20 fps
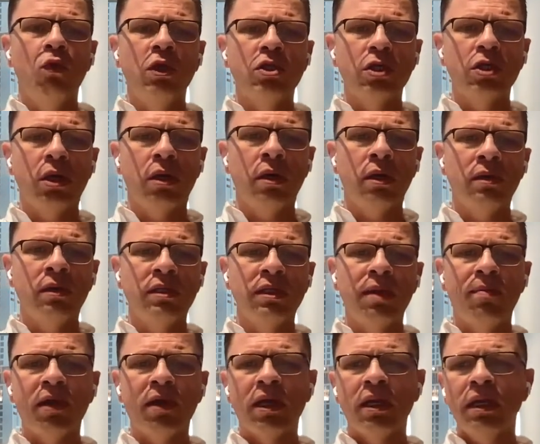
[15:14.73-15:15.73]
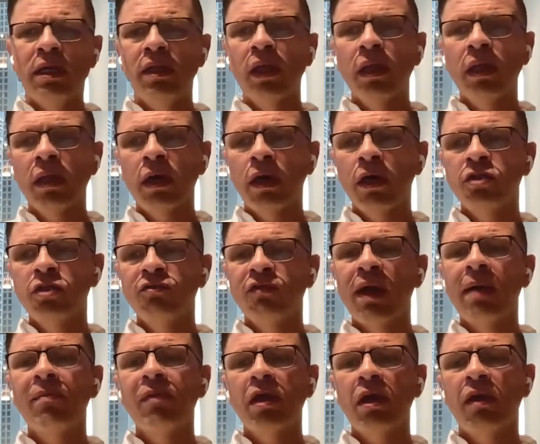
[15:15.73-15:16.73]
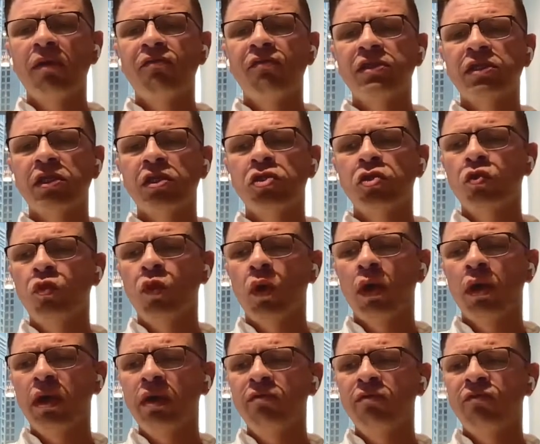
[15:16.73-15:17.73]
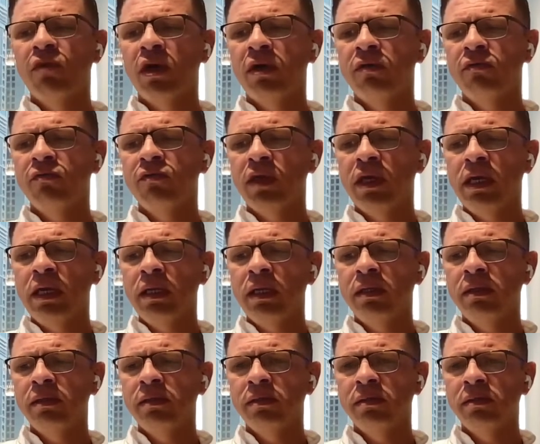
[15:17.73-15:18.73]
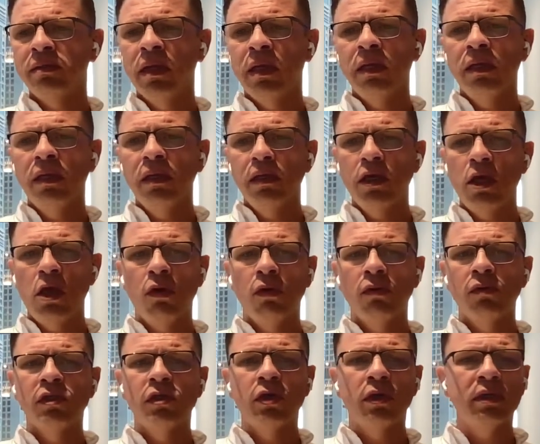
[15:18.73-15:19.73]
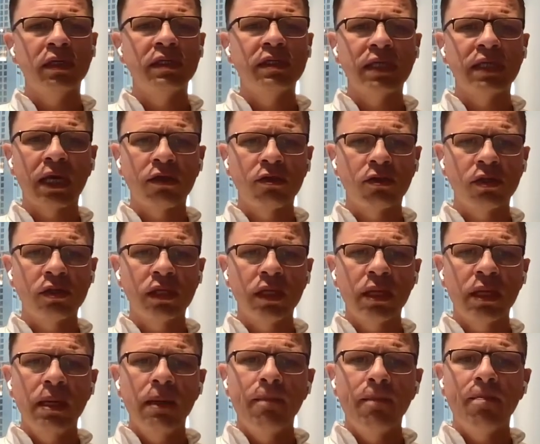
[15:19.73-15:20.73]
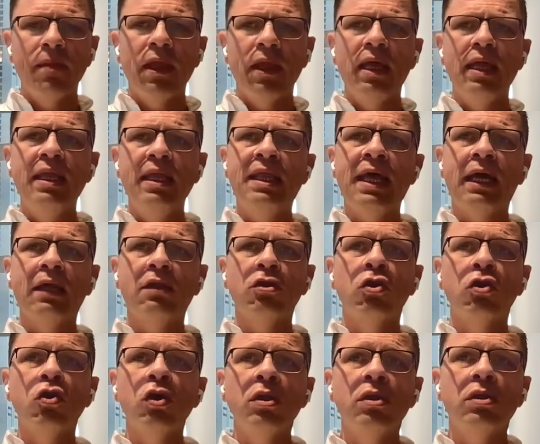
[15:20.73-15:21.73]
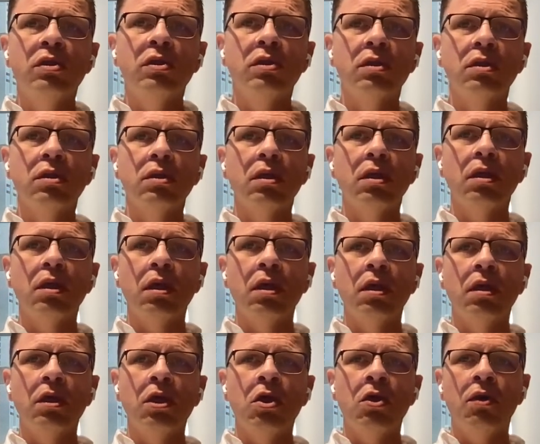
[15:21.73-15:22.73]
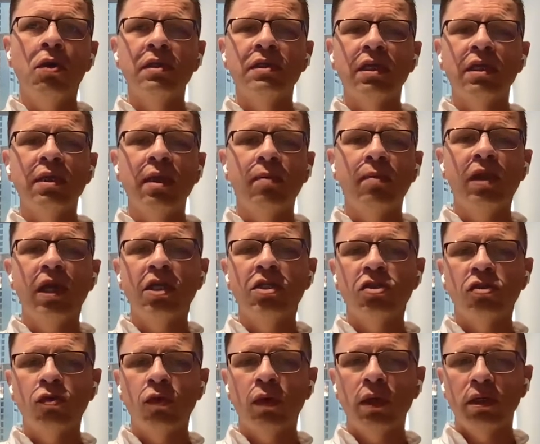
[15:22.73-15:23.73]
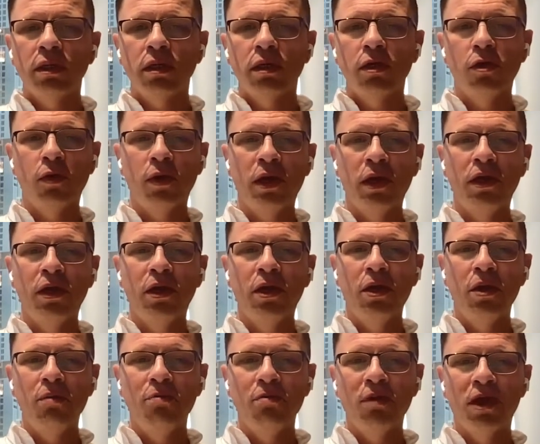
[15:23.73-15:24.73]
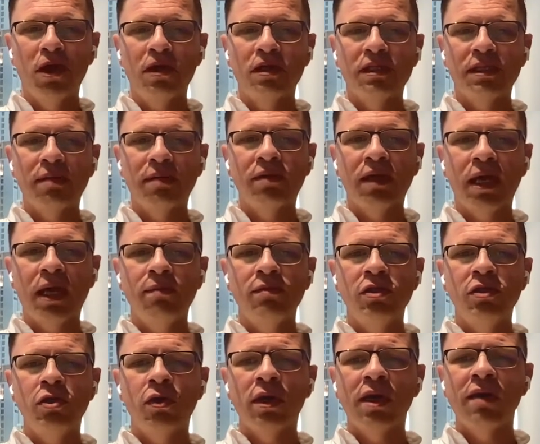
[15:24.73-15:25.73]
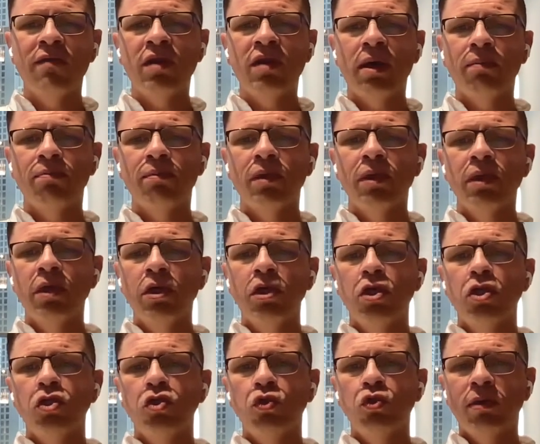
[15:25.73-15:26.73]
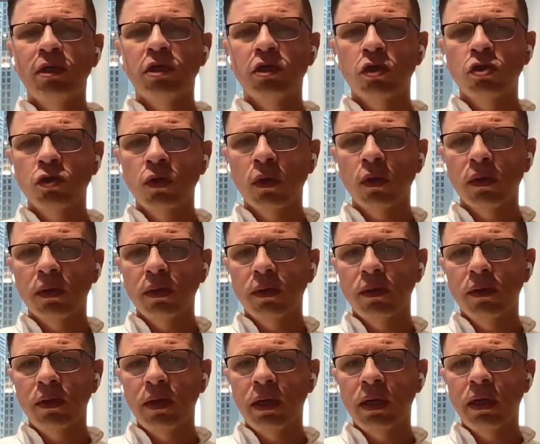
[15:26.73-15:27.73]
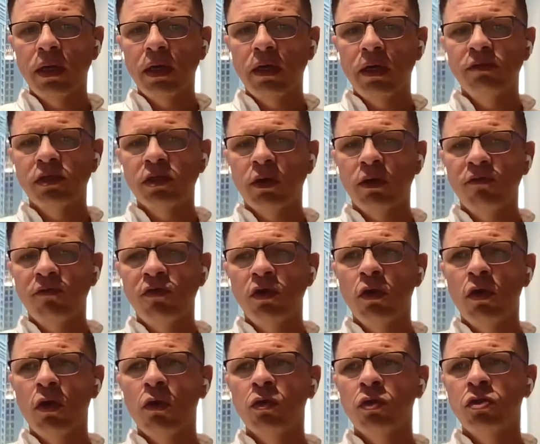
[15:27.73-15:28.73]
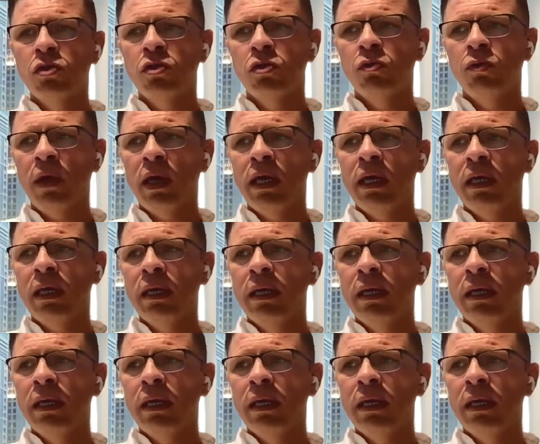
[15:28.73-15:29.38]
Which are typically the large family offices who are involved in, certain sectors. That could, it's a double-edged sword, right? Because sometimes you're giving up too much control, right? So if you go to